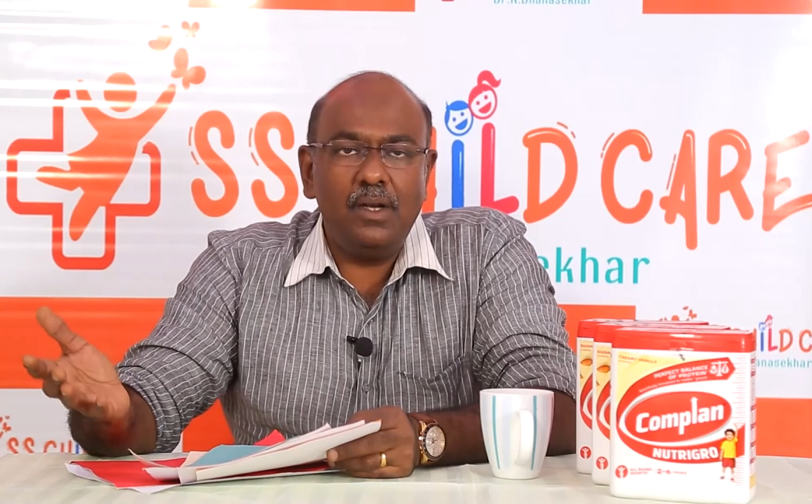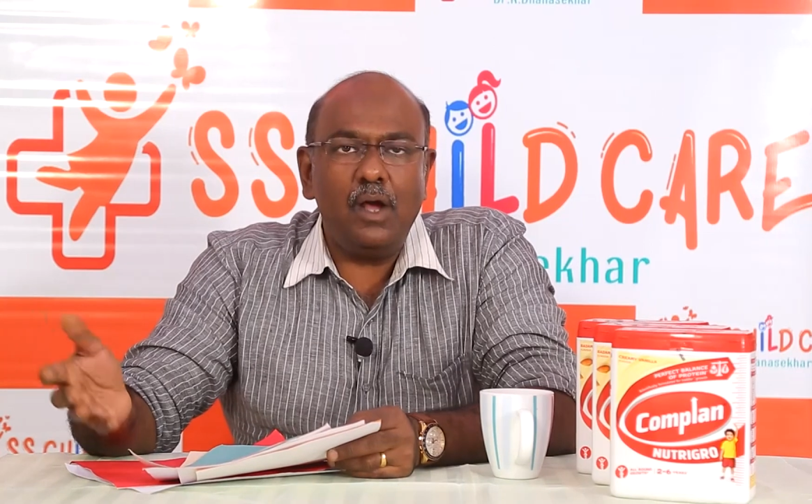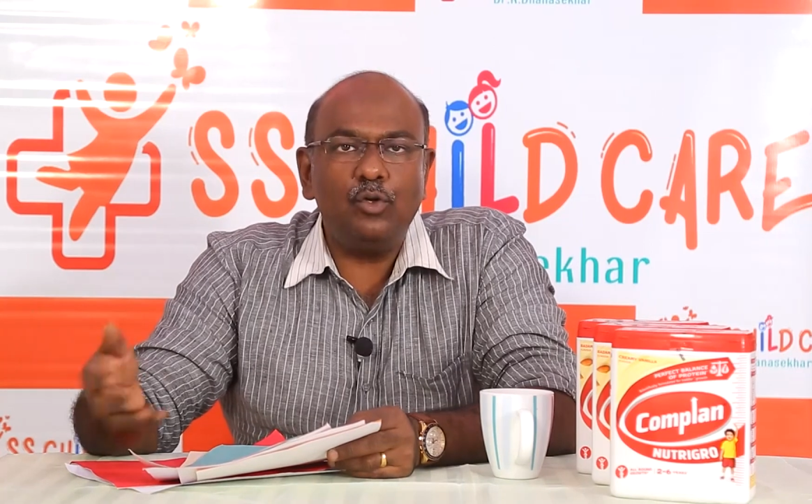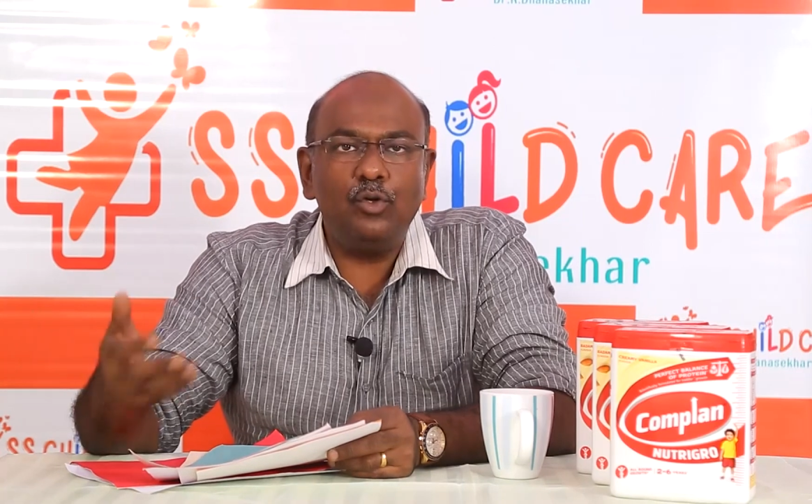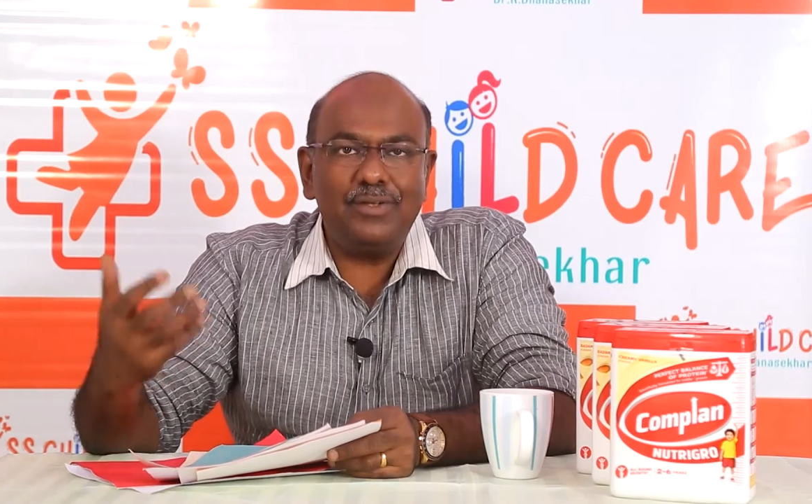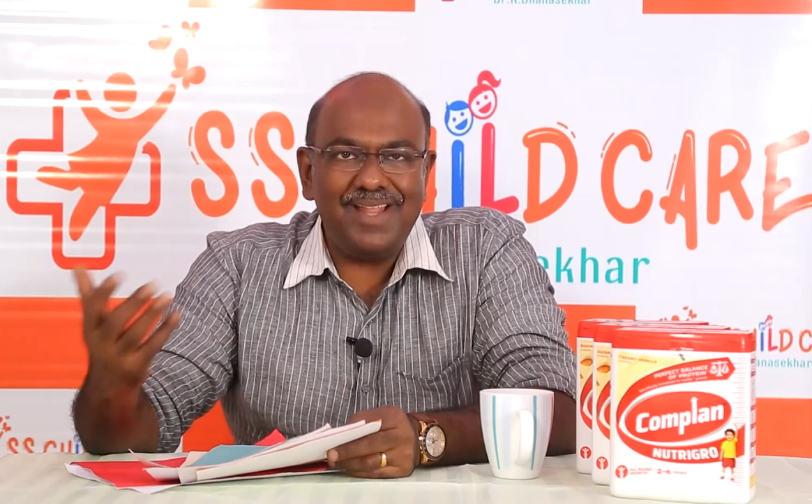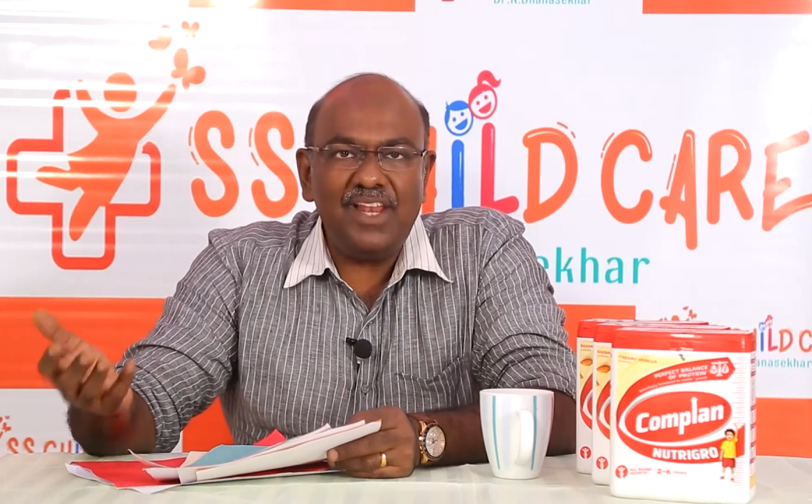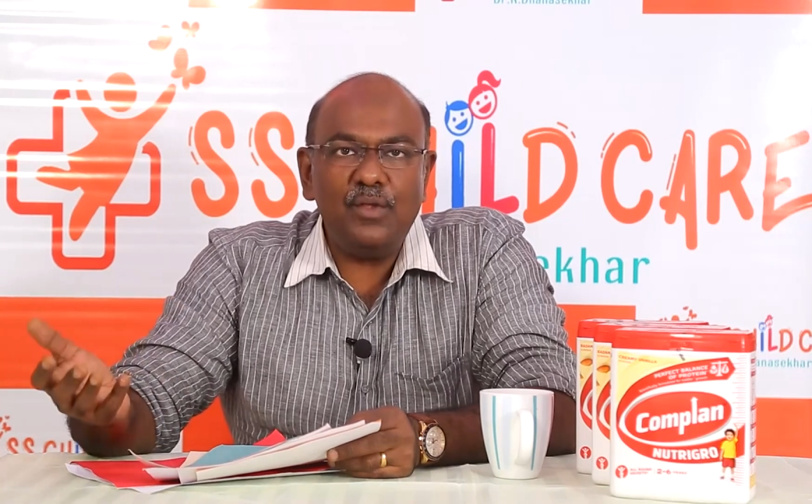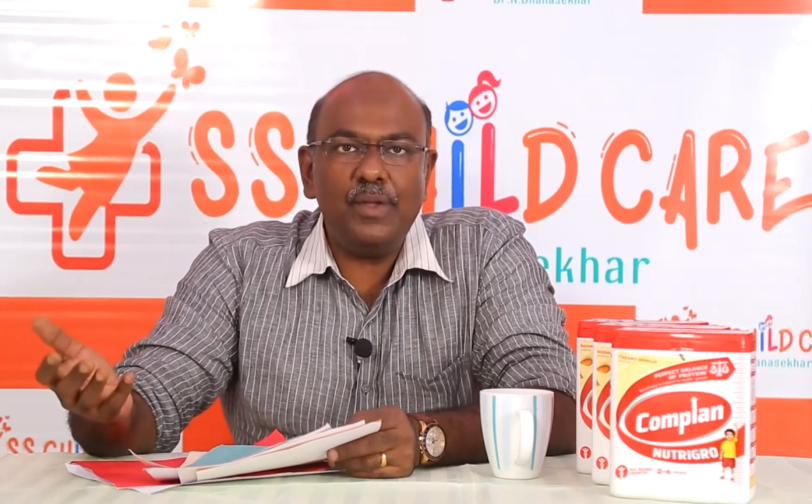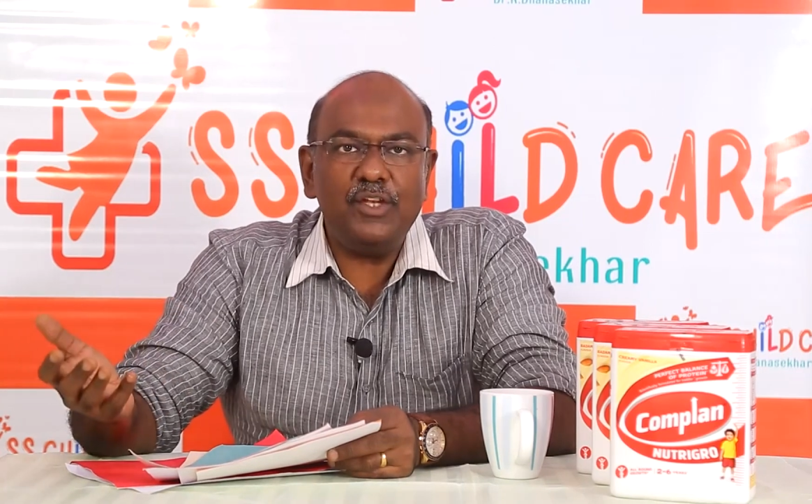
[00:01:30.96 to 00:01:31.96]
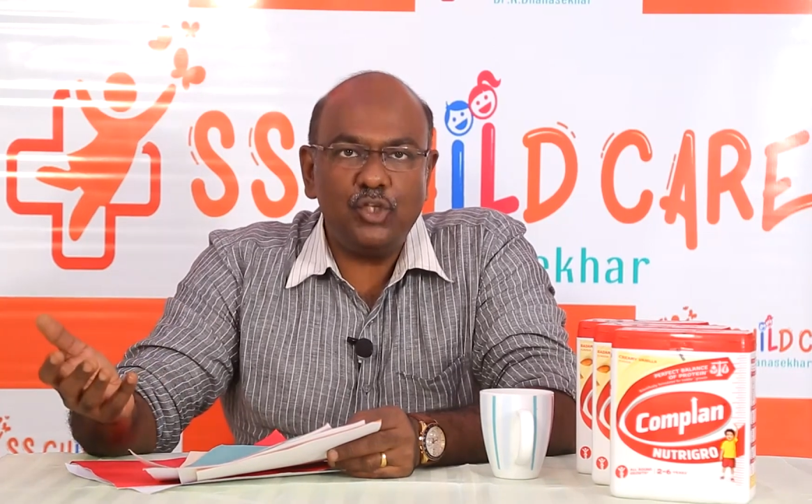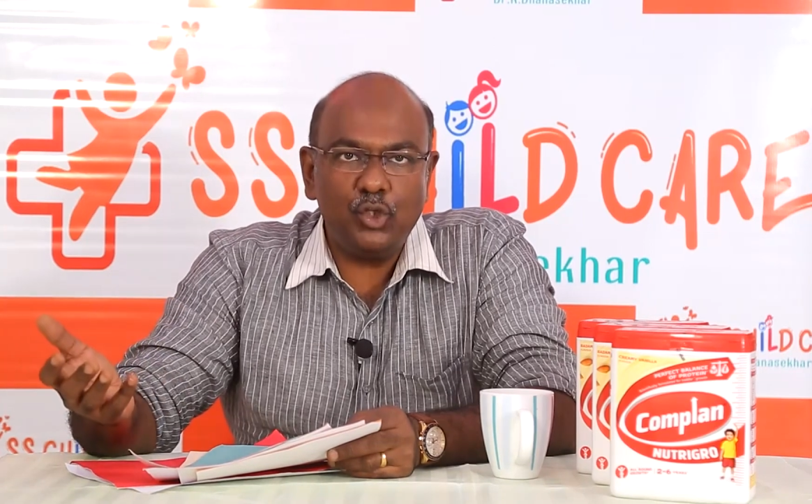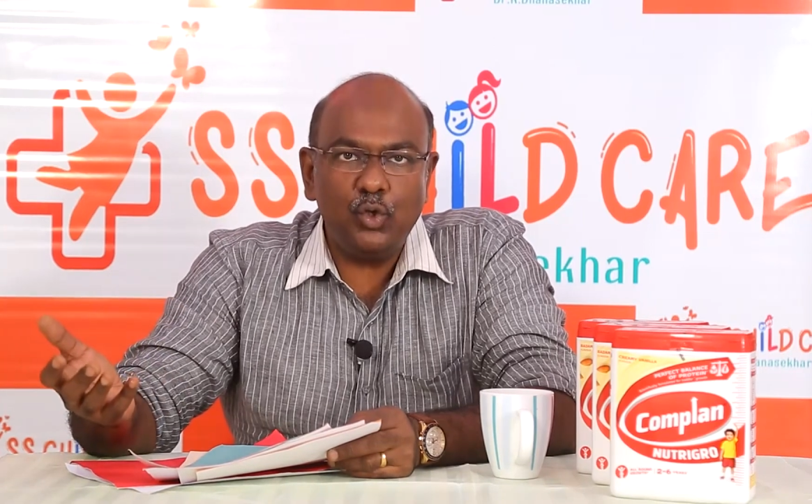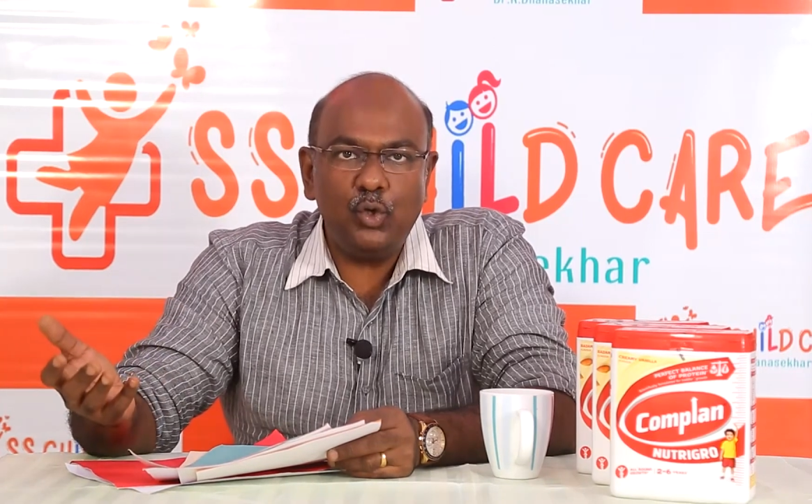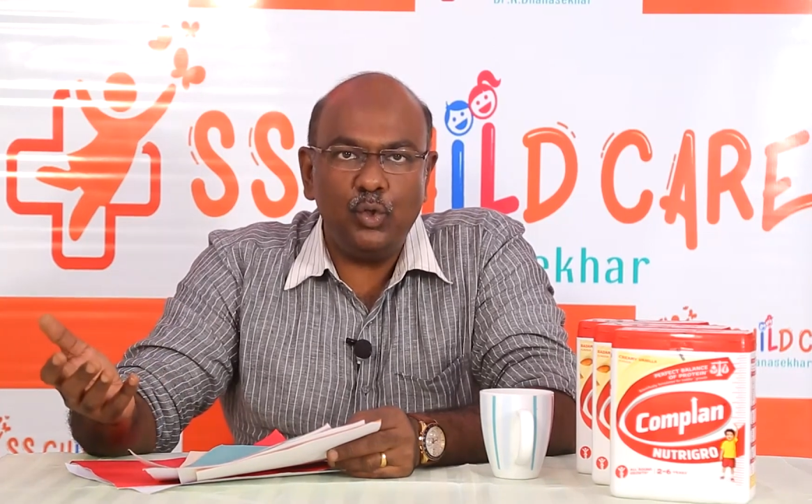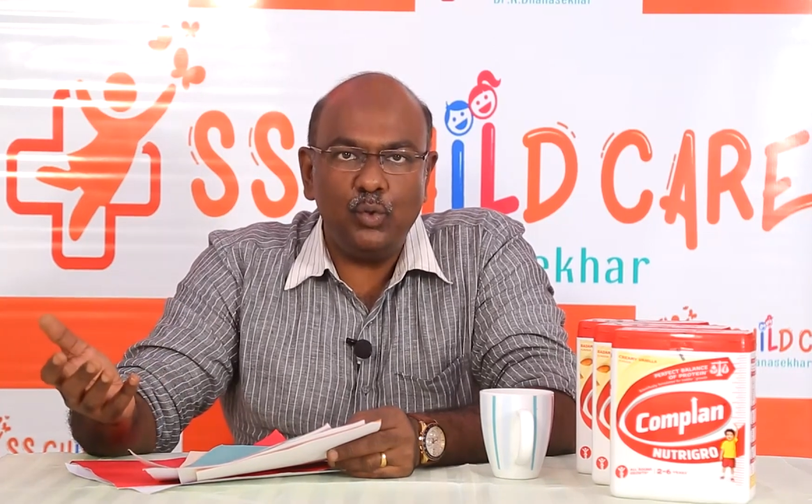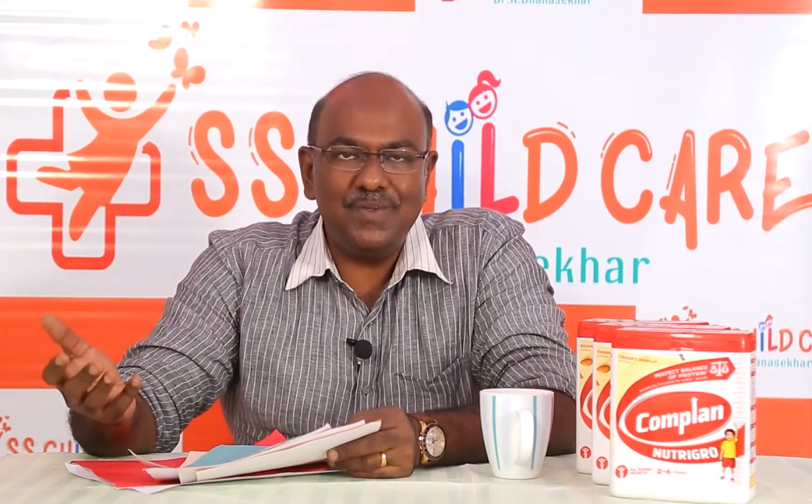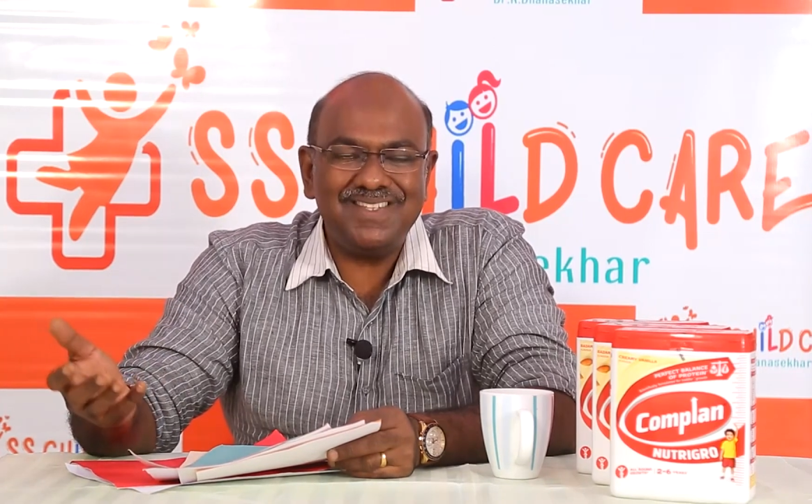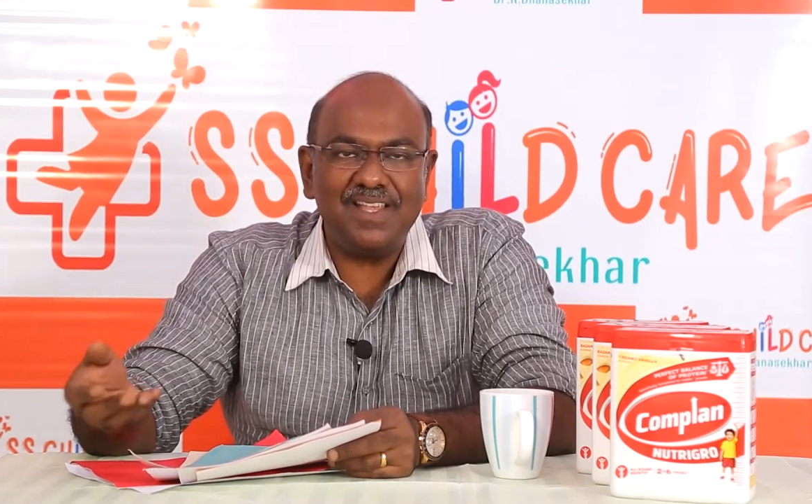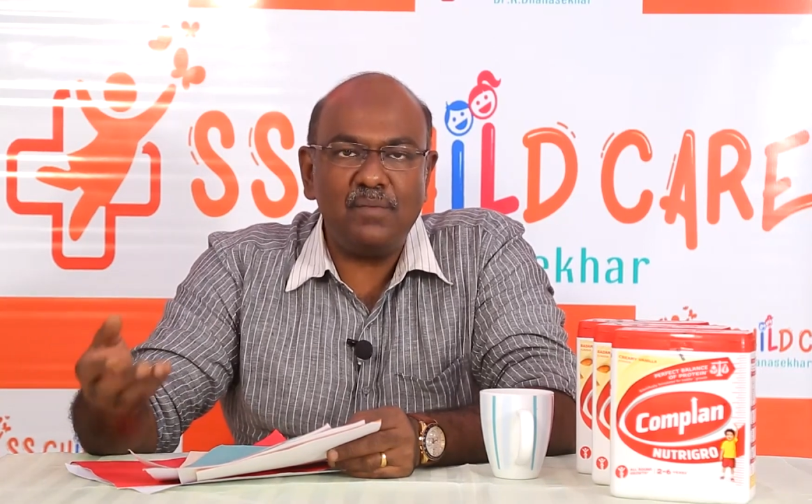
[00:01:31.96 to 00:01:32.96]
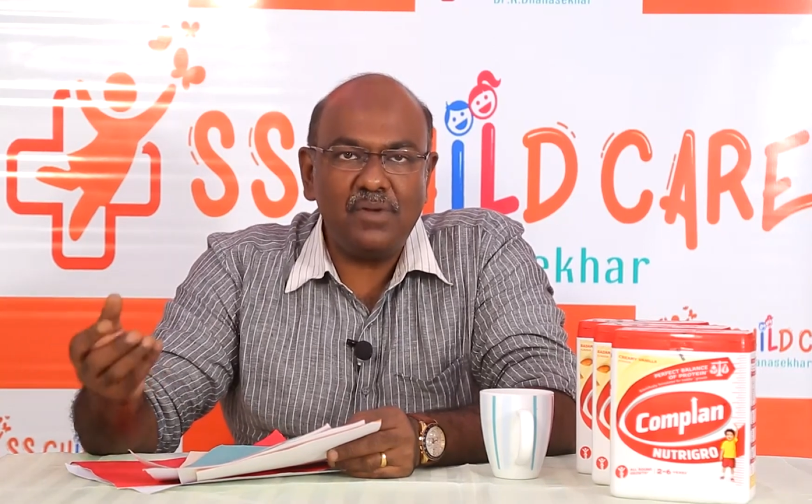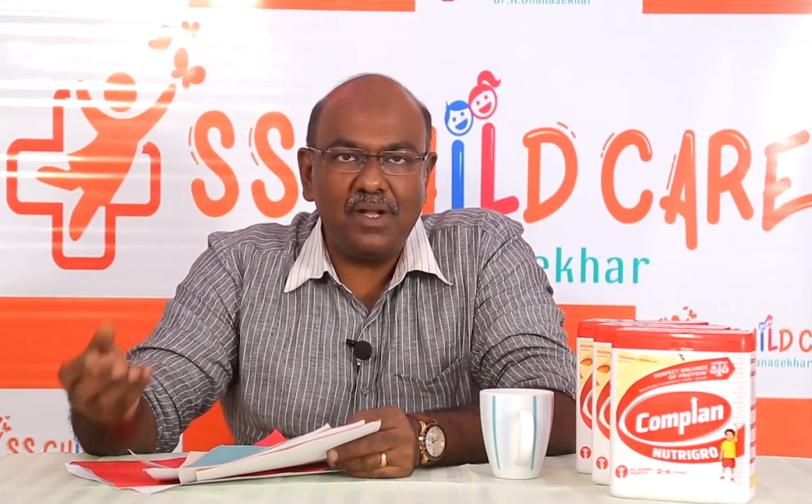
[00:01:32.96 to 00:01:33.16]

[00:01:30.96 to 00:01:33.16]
Now to tell you and show you some